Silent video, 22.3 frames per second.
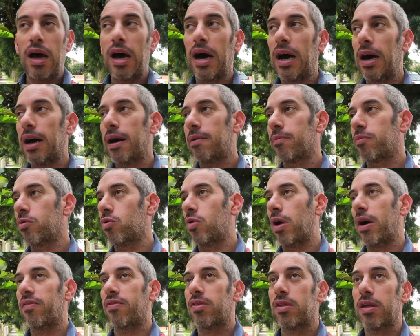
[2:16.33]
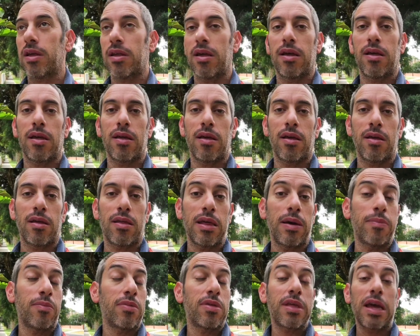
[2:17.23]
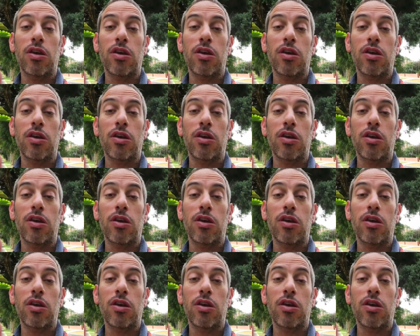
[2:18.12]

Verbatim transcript: Um, you have uh, some,